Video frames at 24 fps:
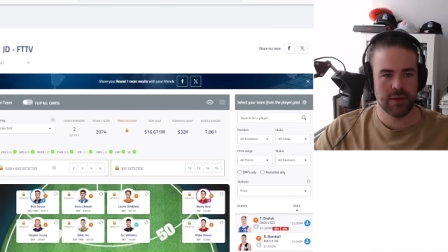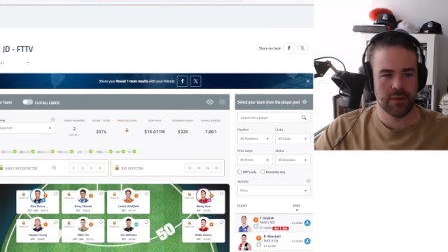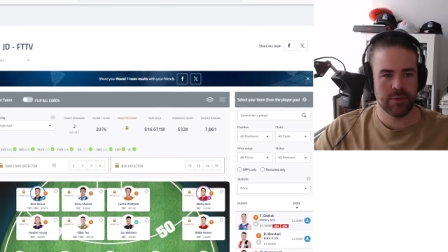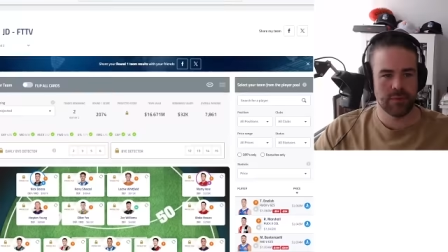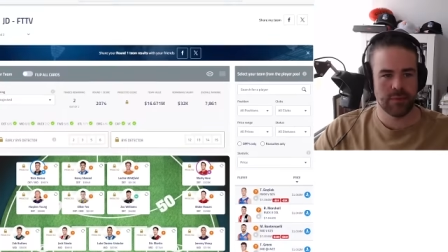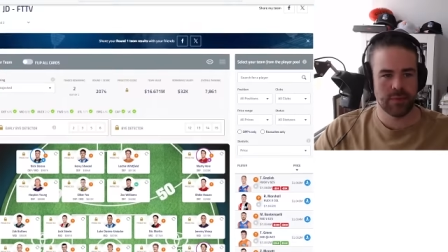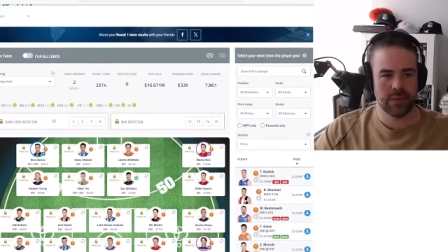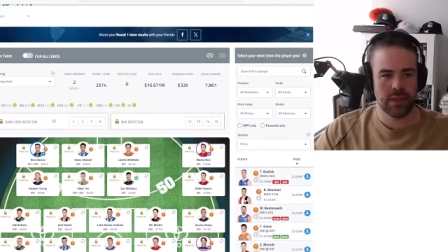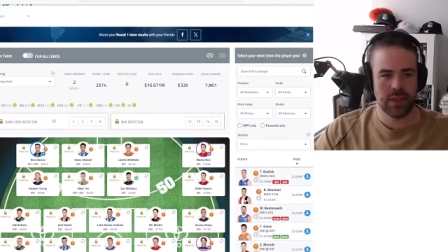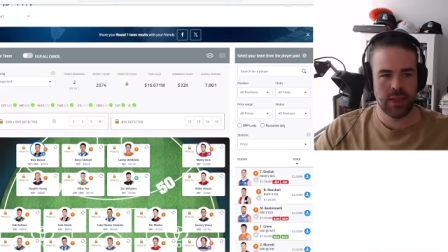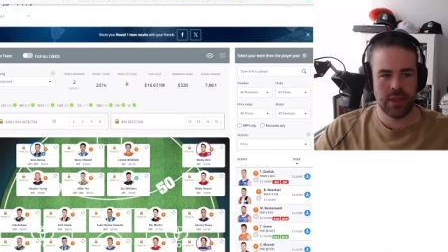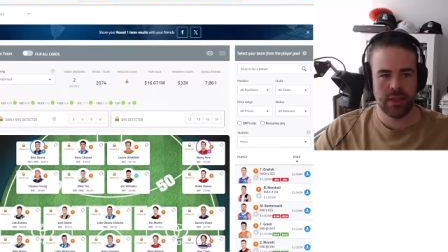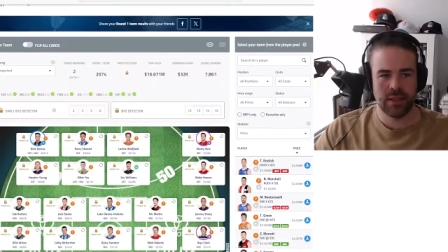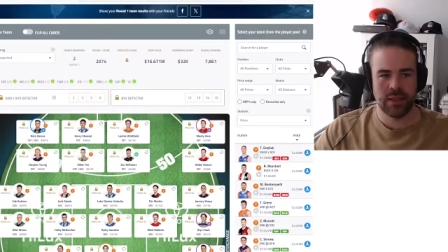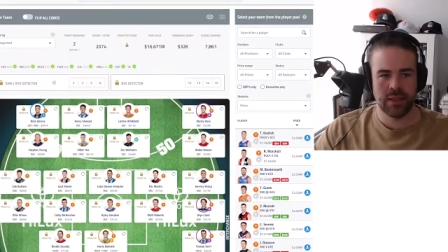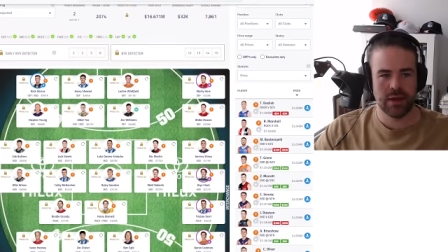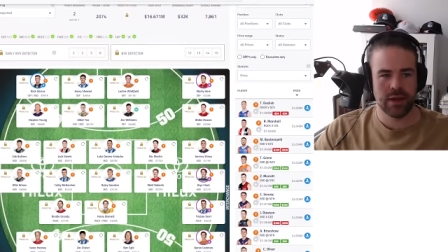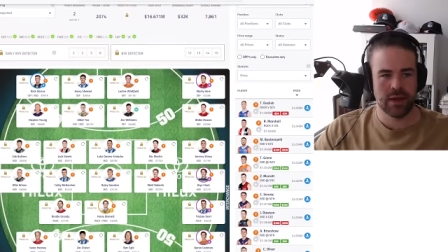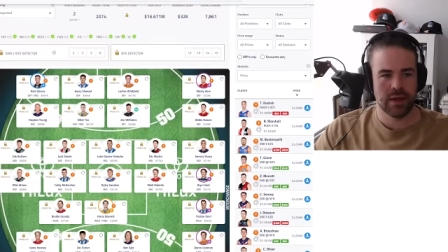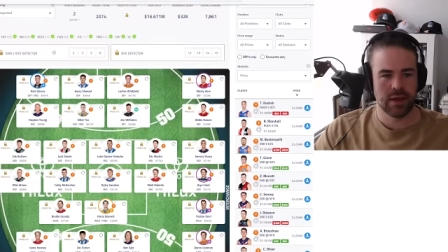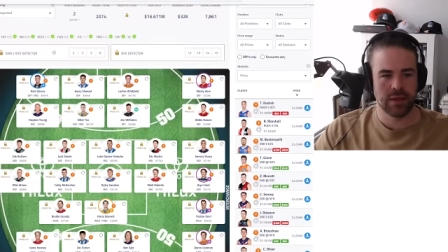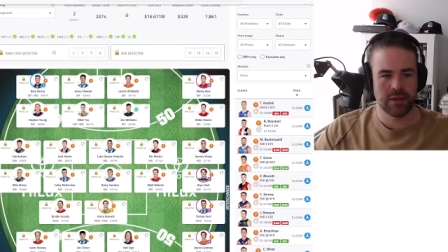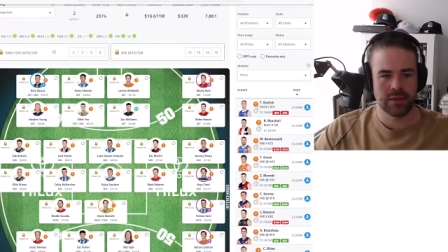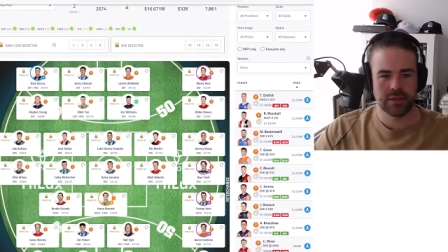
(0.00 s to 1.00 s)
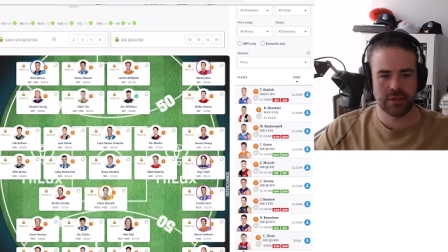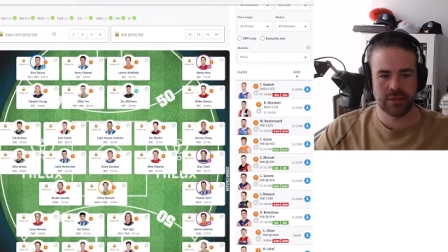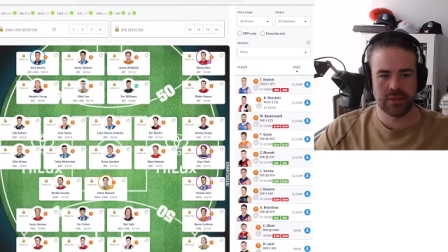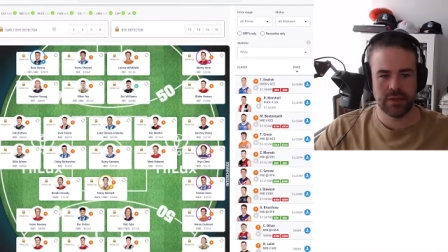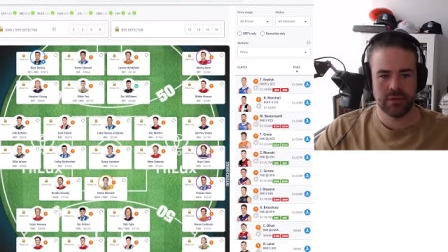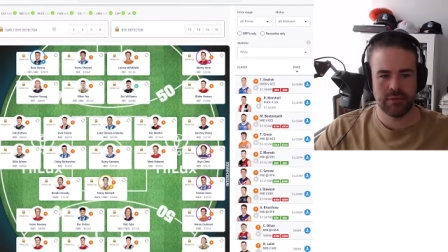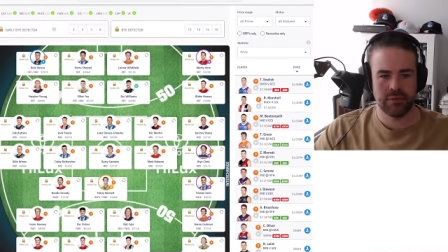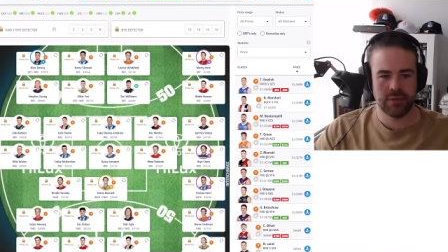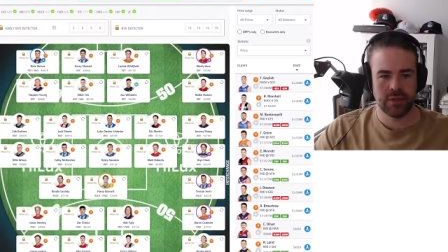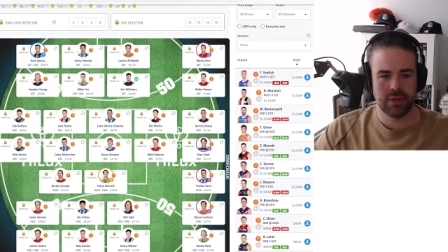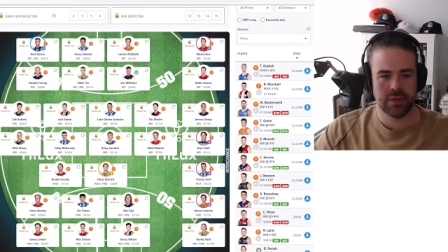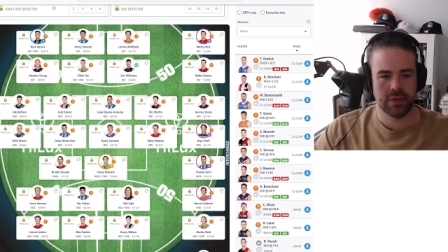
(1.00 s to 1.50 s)
Uh, we're in the hunt,
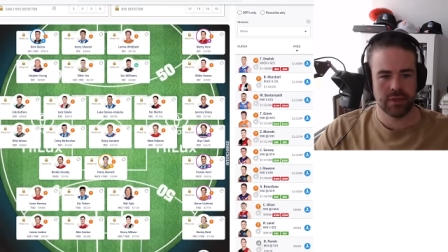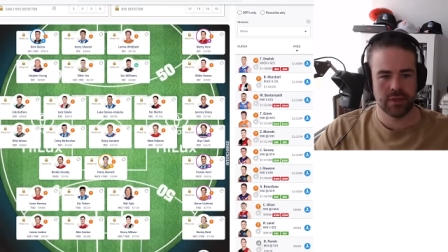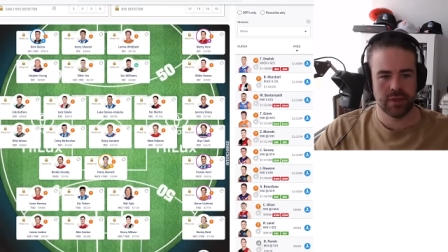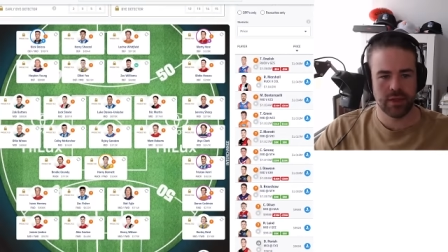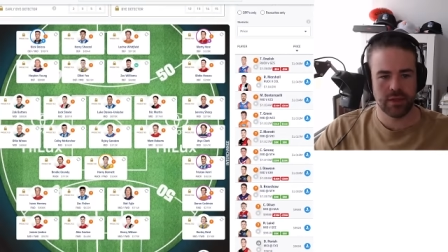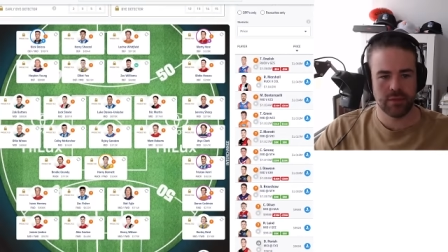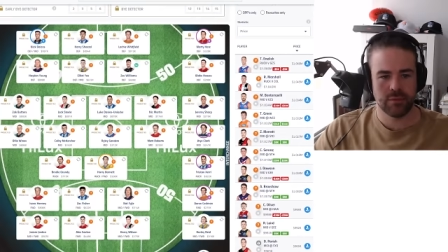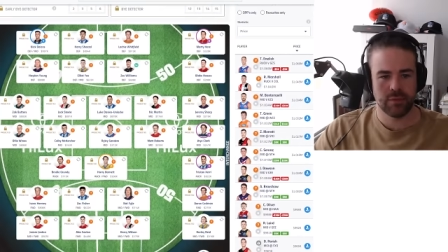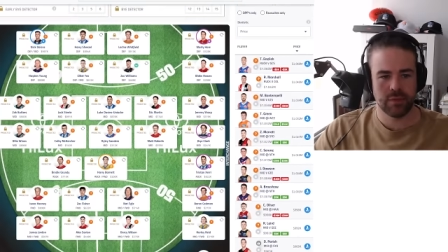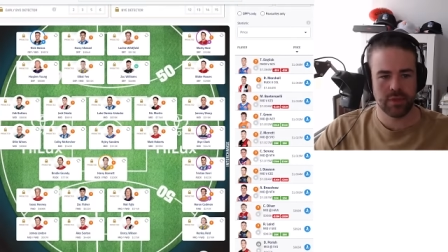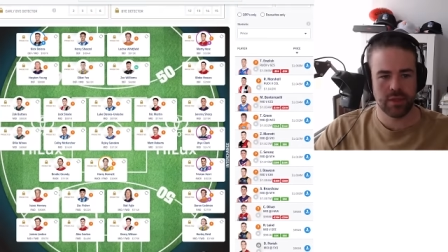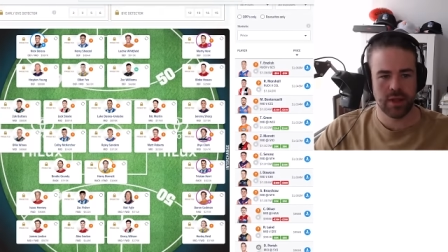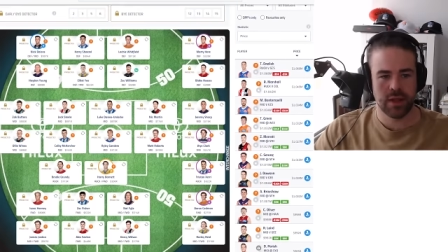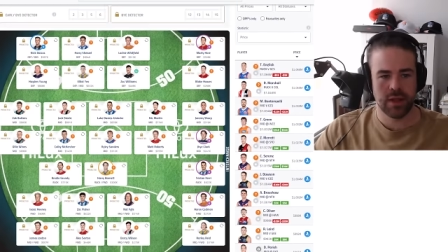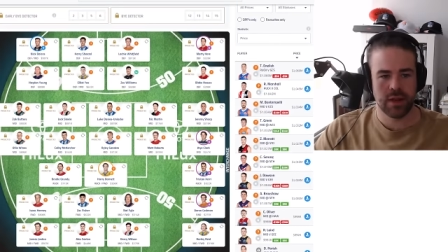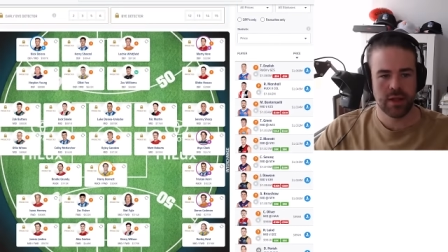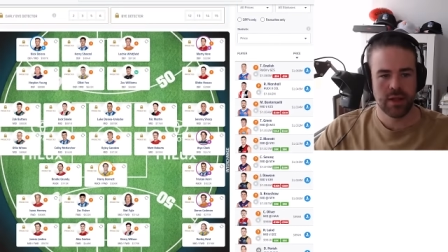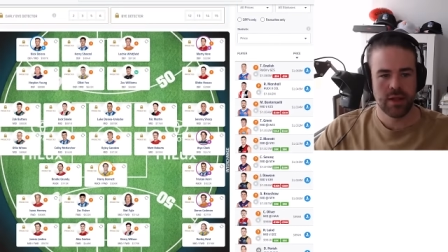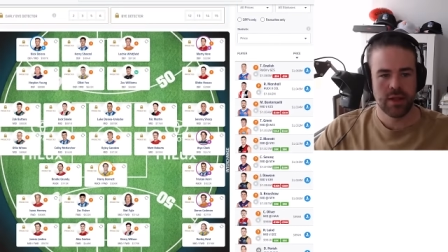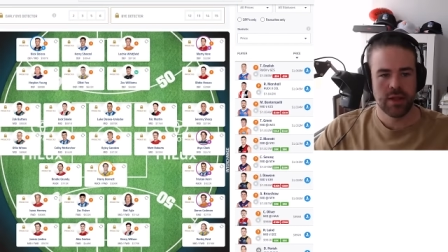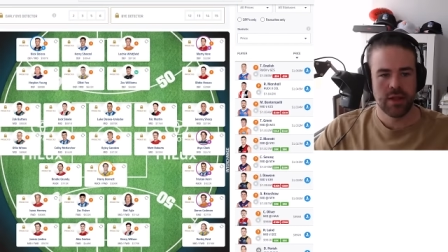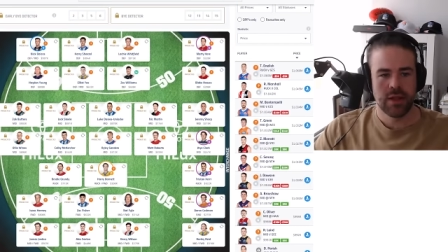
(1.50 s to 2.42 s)
definitely in the hunt with that,